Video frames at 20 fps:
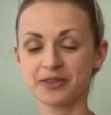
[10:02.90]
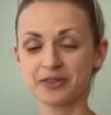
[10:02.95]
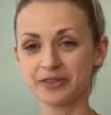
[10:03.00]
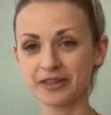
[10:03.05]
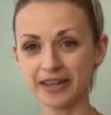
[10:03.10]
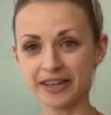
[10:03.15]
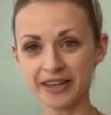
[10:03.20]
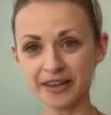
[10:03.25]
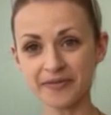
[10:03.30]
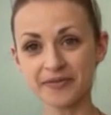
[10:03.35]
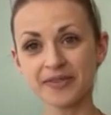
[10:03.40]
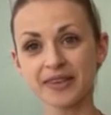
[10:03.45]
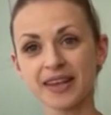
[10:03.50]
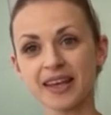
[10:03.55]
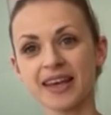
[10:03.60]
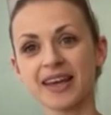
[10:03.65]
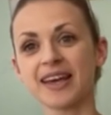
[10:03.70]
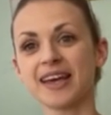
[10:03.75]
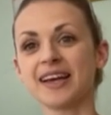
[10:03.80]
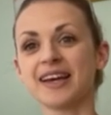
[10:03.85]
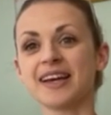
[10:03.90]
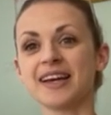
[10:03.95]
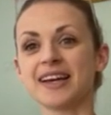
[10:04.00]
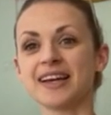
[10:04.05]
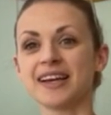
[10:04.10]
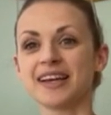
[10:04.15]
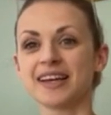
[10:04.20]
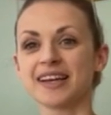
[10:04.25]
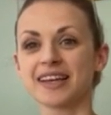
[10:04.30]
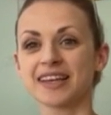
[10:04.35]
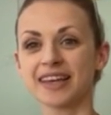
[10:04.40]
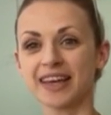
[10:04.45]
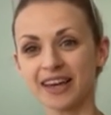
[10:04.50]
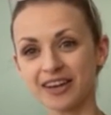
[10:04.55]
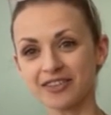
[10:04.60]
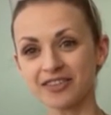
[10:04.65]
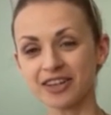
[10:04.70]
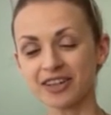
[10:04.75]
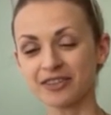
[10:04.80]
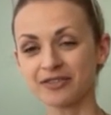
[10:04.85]
today.
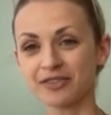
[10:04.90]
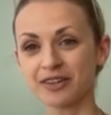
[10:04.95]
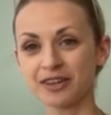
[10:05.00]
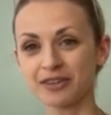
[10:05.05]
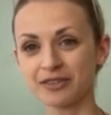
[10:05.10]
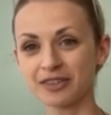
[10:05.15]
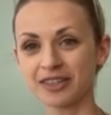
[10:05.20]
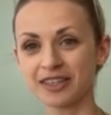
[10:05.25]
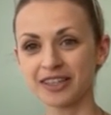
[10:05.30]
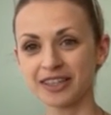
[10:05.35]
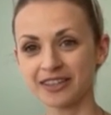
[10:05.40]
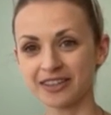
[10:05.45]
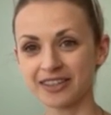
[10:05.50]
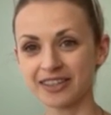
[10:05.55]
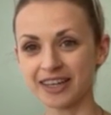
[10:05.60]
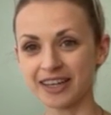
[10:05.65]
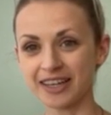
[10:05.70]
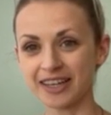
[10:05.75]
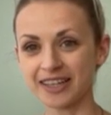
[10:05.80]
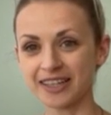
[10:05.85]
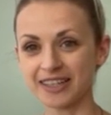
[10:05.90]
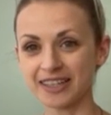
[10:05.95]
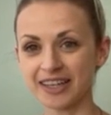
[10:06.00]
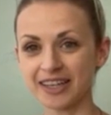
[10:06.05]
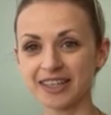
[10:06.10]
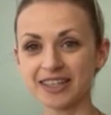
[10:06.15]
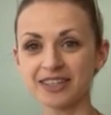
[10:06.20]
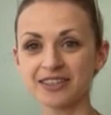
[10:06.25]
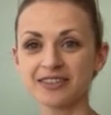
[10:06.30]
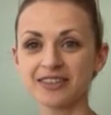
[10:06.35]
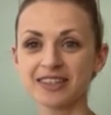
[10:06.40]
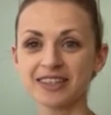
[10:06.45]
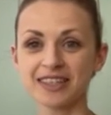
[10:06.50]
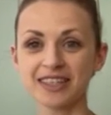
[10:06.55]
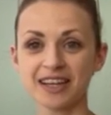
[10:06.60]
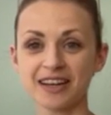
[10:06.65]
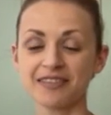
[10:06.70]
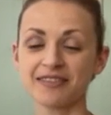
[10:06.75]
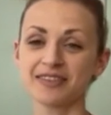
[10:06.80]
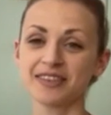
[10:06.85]
Get rid of gluten in your diet and you will
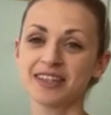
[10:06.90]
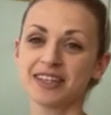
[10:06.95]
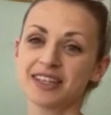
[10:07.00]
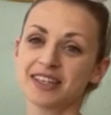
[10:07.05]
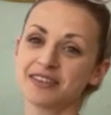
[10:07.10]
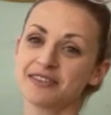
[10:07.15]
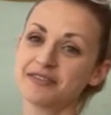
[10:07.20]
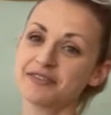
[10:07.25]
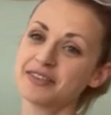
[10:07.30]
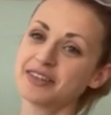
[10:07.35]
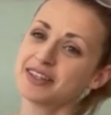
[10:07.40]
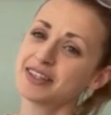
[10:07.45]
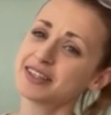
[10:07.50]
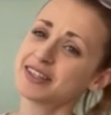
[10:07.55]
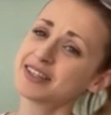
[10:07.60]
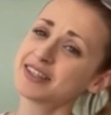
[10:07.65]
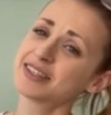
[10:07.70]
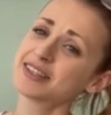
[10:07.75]
definitely feel